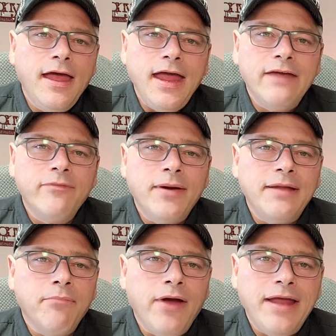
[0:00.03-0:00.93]
Hey
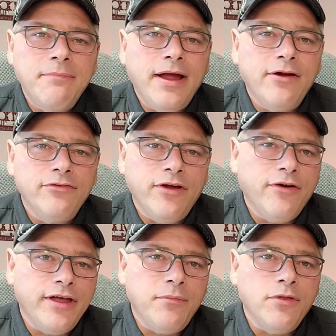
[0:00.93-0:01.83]
everybody, Brad Myers here
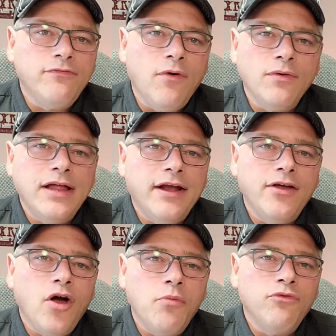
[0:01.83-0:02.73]
again with Fulton County
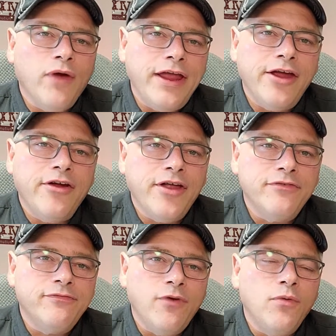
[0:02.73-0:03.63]
Homes right here
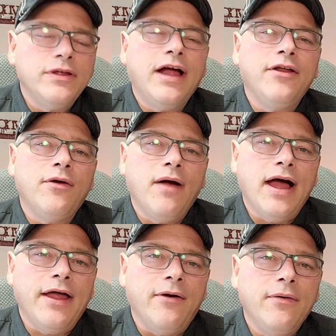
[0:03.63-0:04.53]
in Fulton County,
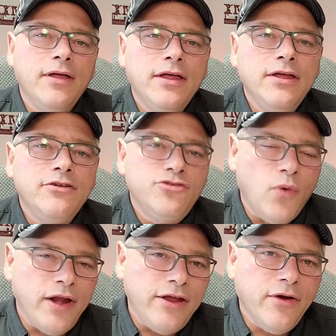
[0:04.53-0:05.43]
Ohio.
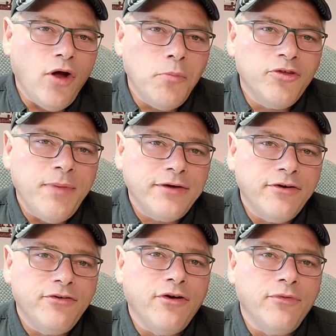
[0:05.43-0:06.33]
20-year home
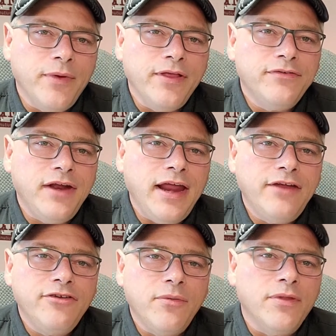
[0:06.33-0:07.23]
inspector turned real estate
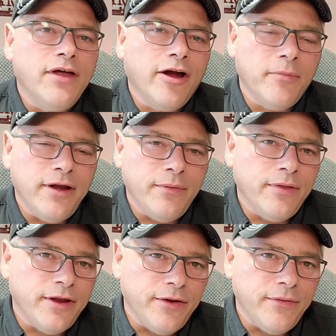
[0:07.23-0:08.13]
agent with Harmony
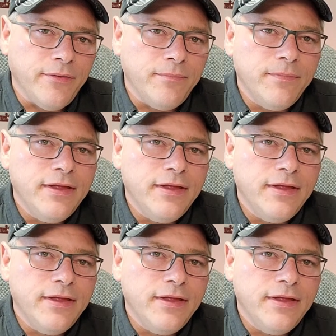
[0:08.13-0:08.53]
Realty Group.